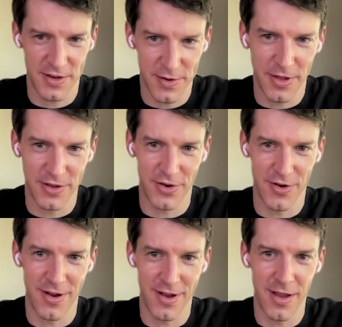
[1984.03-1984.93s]
been such a
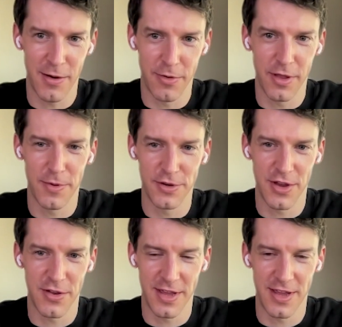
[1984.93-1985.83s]
pleasure. I really
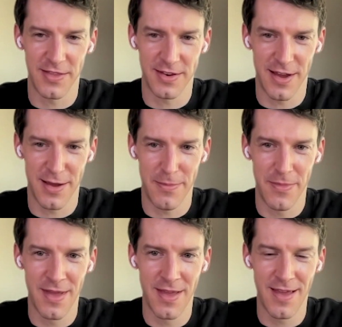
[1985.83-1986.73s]
appreciate you taking the time.
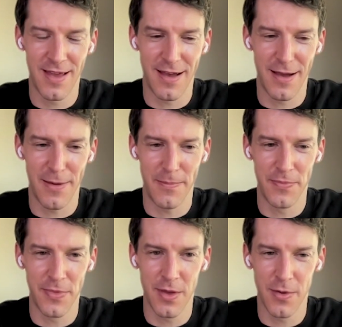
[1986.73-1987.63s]
Um,
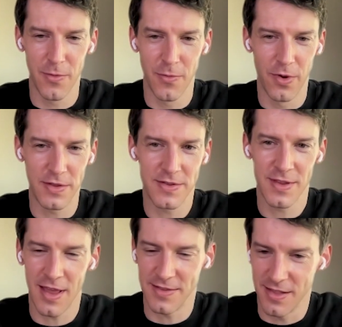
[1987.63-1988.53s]
what's,
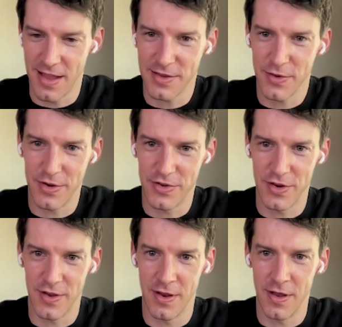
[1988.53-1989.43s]
as a last
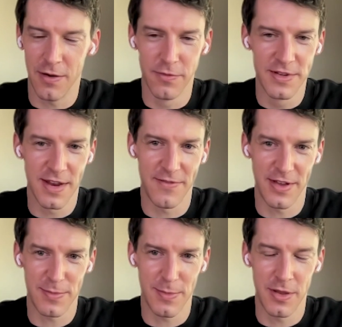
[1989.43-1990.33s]
question, a recent
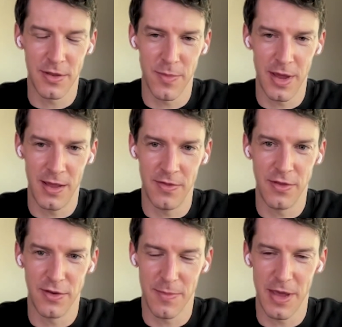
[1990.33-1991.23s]
investment you made
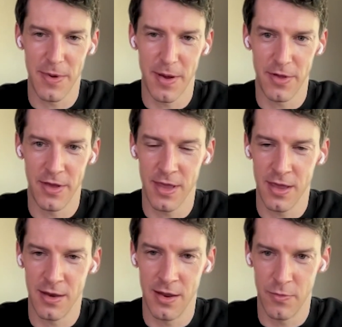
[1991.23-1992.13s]
that you can make public,
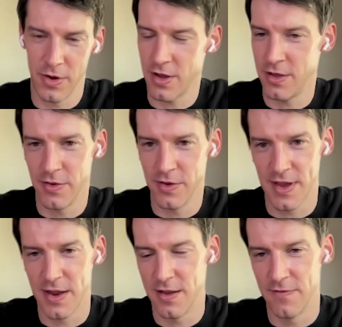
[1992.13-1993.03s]
and what got you
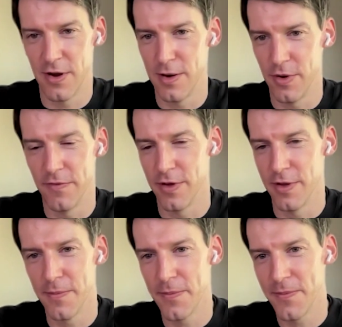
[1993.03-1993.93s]
excited very briefly?